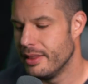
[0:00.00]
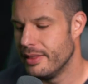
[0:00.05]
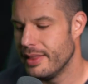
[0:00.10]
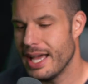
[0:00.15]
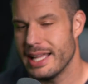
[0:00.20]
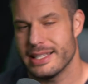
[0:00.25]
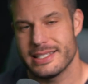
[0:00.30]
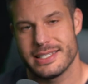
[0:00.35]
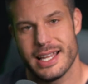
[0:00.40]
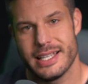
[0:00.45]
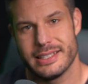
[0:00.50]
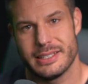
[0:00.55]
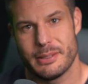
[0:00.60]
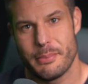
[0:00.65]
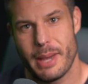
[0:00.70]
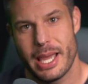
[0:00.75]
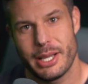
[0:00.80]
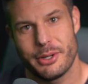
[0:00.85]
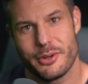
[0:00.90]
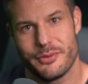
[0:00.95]
That's not the
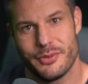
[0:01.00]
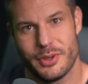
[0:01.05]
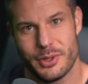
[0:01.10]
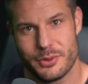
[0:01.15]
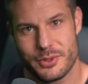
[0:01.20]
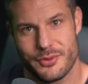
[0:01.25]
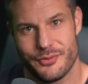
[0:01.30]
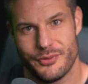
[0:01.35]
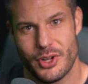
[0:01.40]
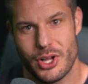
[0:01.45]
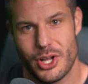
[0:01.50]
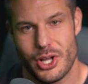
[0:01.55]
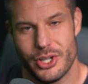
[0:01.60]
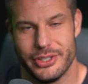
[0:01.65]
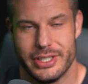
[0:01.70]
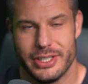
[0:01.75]
microphone's fault.